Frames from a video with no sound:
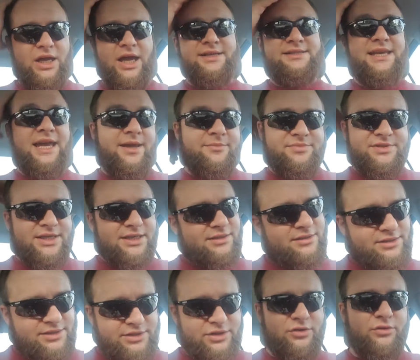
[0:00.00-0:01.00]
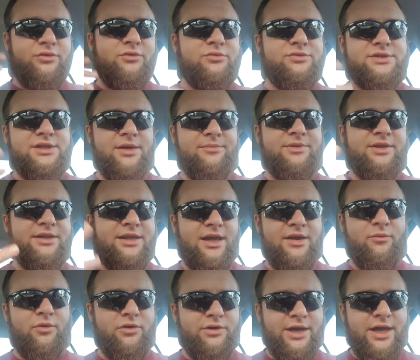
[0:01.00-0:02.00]
attempting to do something
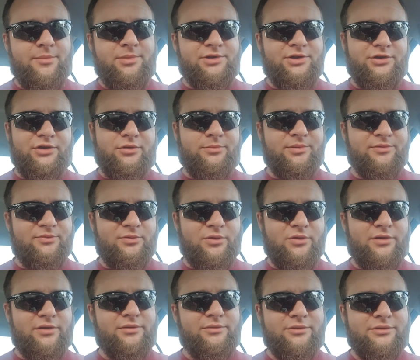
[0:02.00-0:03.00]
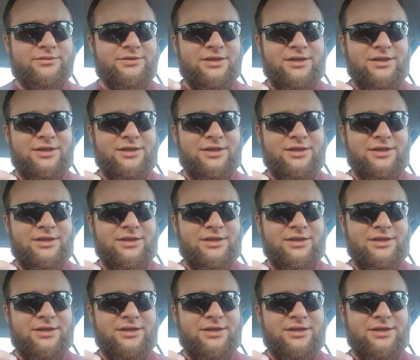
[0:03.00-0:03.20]
they weren't able to do before.